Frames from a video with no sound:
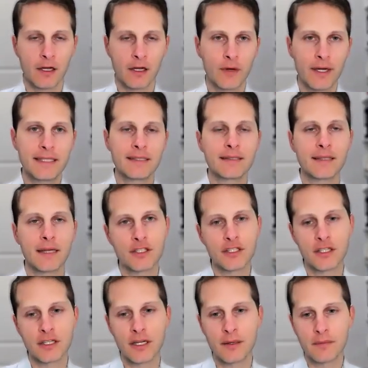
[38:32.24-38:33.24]
great
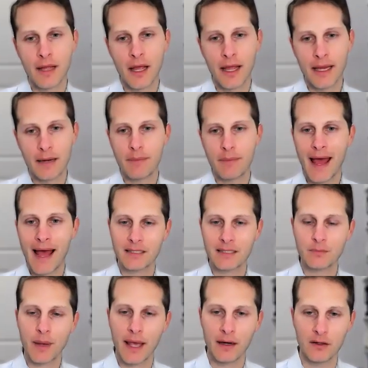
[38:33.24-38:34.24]
discussion in
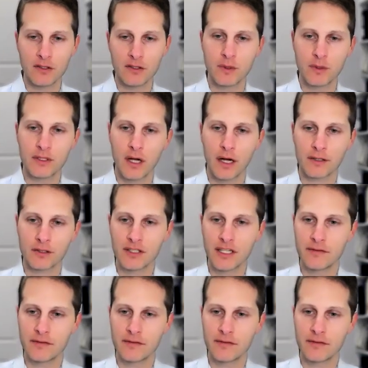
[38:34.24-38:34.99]
past panels with Dr.